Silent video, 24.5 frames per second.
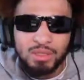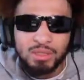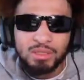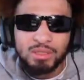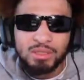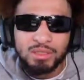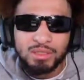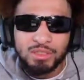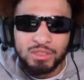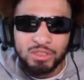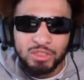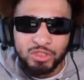
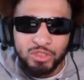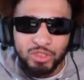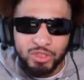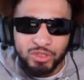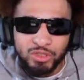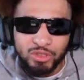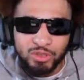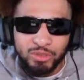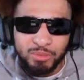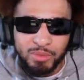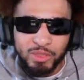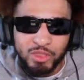Let's get straight
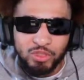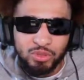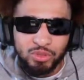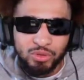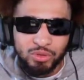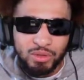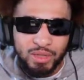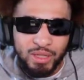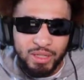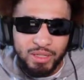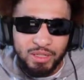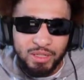to it. Make sure you
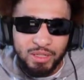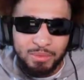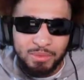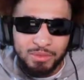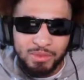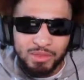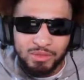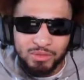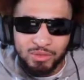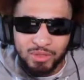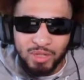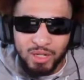like, comment,
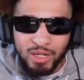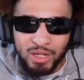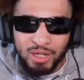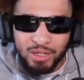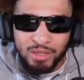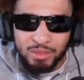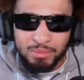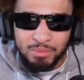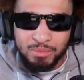subscribe.